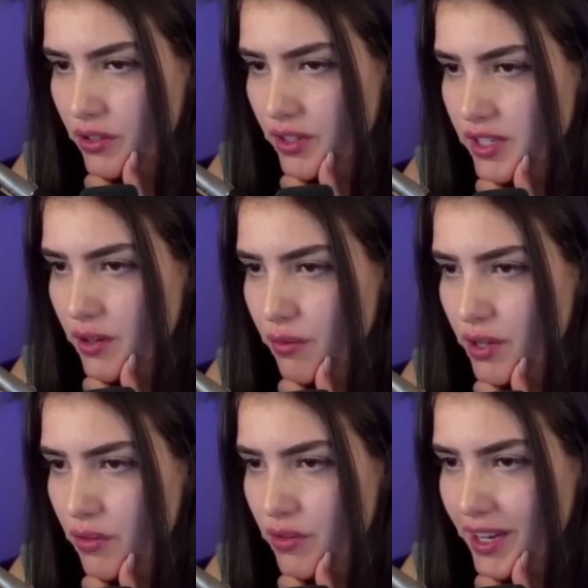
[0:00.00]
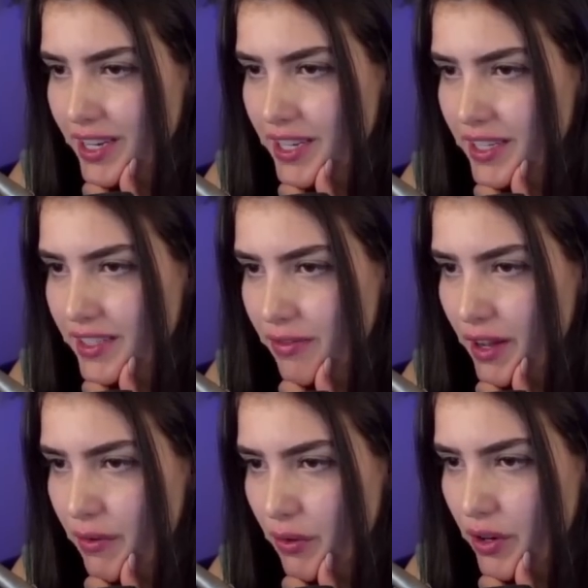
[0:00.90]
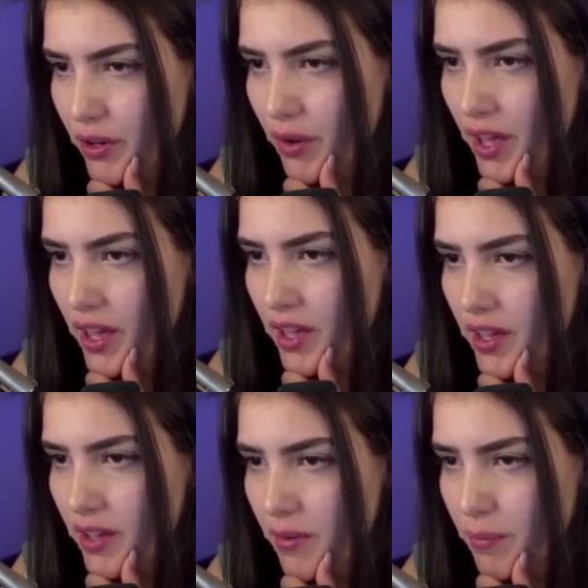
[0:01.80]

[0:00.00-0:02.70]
So let's say we go knight takes e5 right away,